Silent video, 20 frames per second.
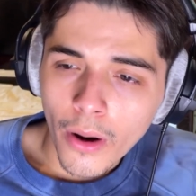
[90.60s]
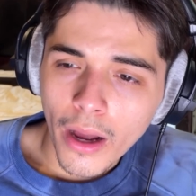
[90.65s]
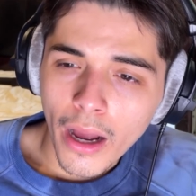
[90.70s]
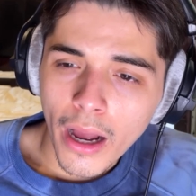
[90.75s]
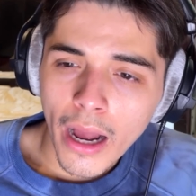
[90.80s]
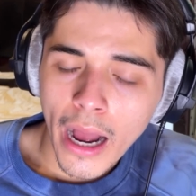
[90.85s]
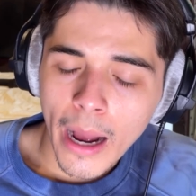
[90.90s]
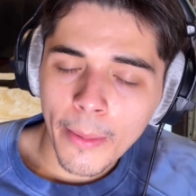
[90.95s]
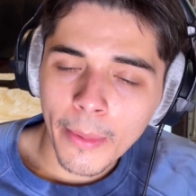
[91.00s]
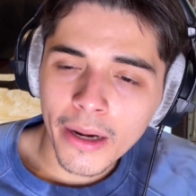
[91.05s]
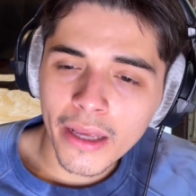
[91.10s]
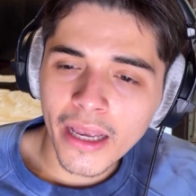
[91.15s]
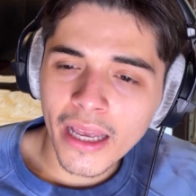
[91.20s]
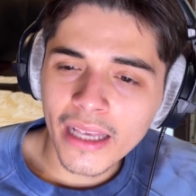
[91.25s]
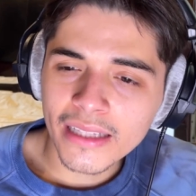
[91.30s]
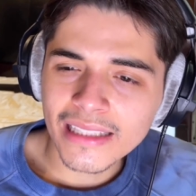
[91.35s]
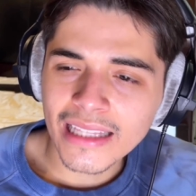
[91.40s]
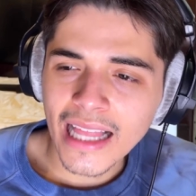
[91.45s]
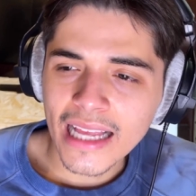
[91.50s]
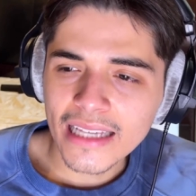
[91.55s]
I'm gonna guess
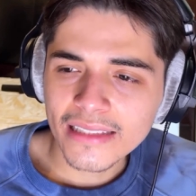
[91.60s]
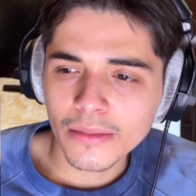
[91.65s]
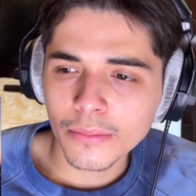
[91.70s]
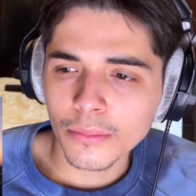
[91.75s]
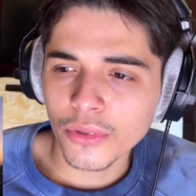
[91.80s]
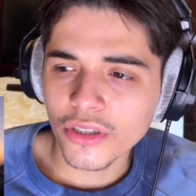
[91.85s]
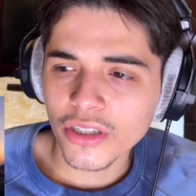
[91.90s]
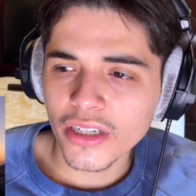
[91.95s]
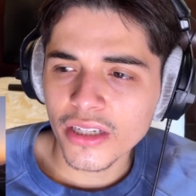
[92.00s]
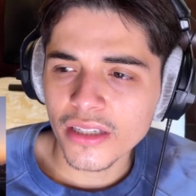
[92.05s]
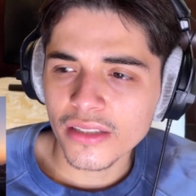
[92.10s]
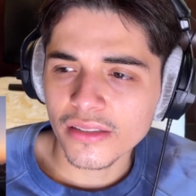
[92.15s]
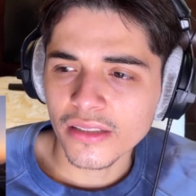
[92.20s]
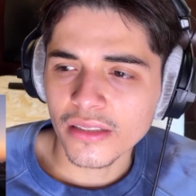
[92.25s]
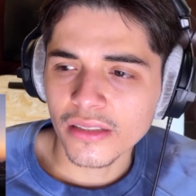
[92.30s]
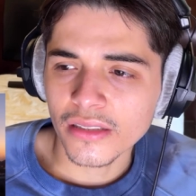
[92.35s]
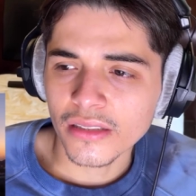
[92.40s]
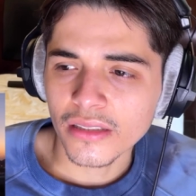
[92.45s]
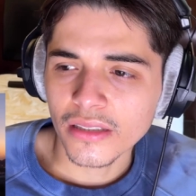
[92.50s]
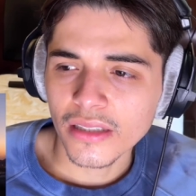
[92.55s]
Glastonbury is
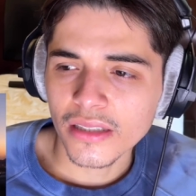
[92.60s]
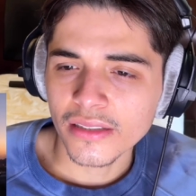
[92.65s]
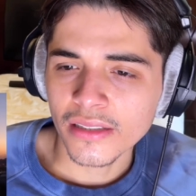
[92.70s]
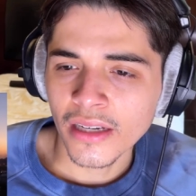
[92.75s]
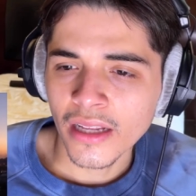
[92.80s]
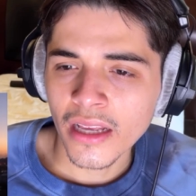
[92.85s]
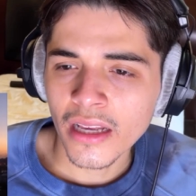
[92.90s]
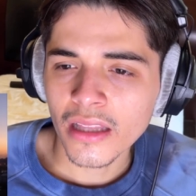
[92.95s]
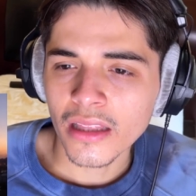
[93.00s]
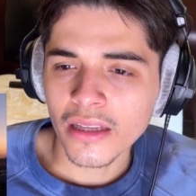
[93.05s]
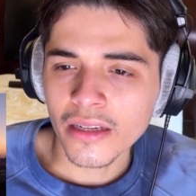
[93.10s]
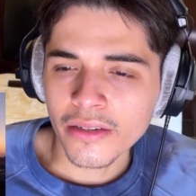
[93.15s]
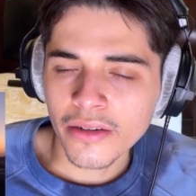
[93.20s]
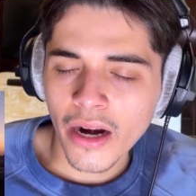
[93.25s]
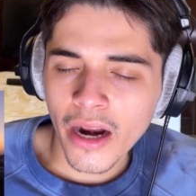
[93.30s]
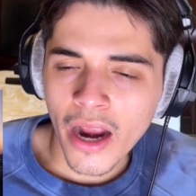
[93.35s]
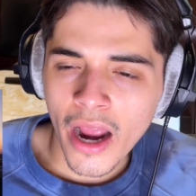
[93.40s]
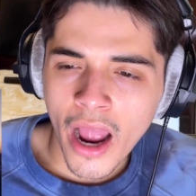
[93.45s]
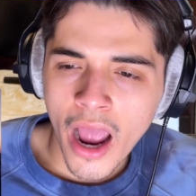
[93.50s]
in is in England, right?